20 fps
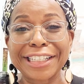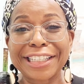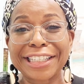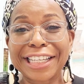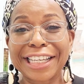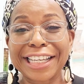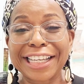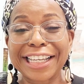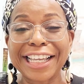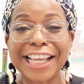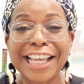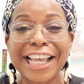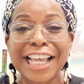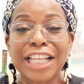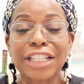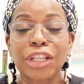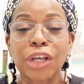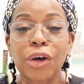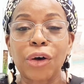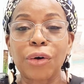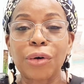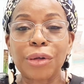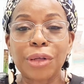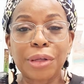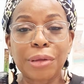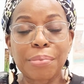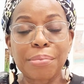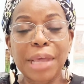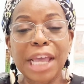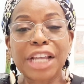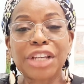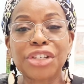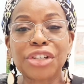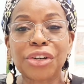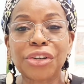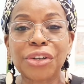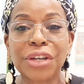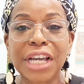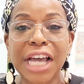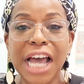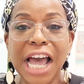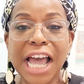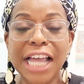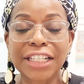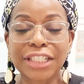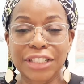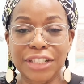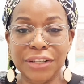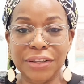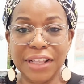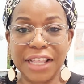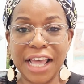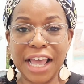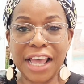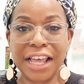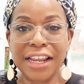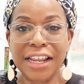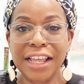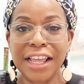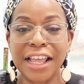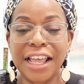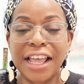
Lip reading: thing. So make sure you guys do that.